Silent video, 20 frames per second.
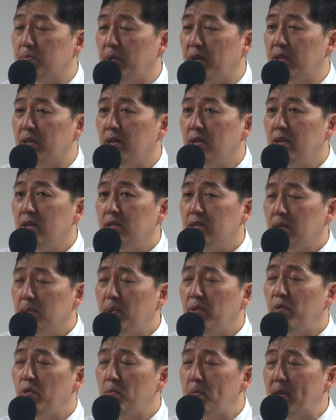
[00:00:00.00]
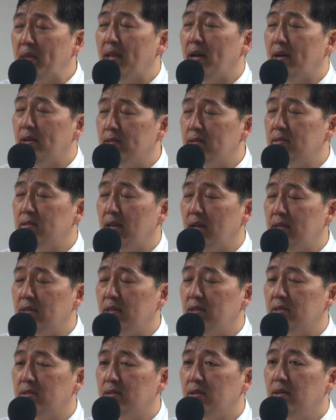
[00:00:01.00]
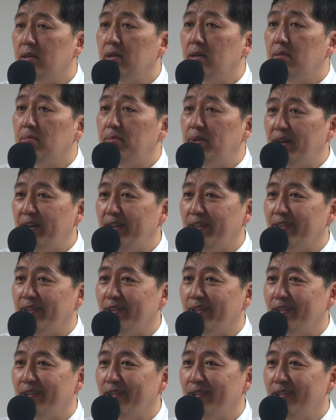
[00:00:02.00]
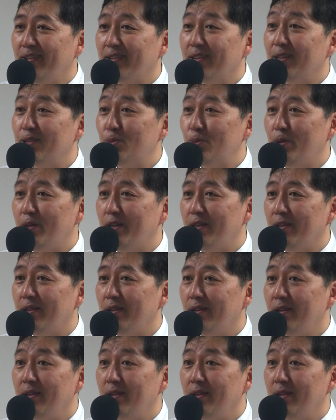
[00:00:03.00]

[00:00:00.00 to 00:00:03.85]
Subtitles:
but some of you may not understand this. But guess what?